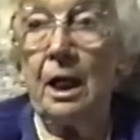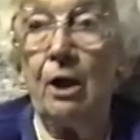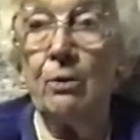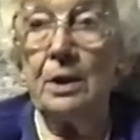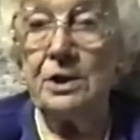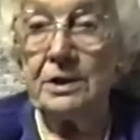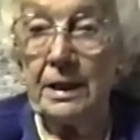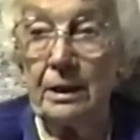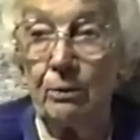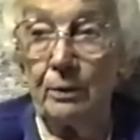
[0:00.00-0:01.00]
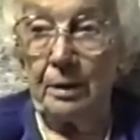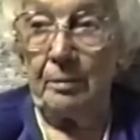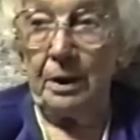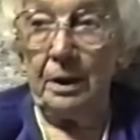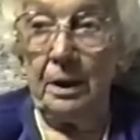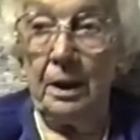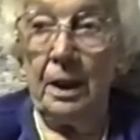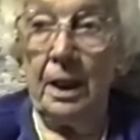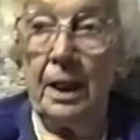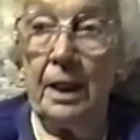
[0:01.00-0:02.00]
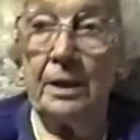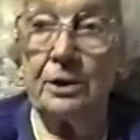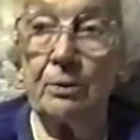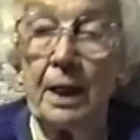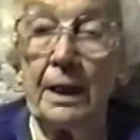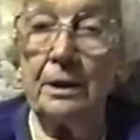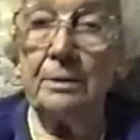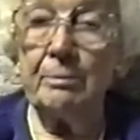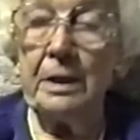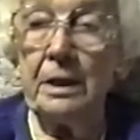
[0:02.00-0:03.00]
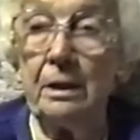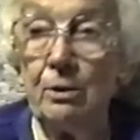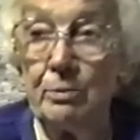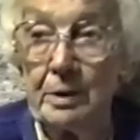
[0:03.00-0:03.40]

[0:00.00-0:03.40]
only single women, and so I couldn't be a home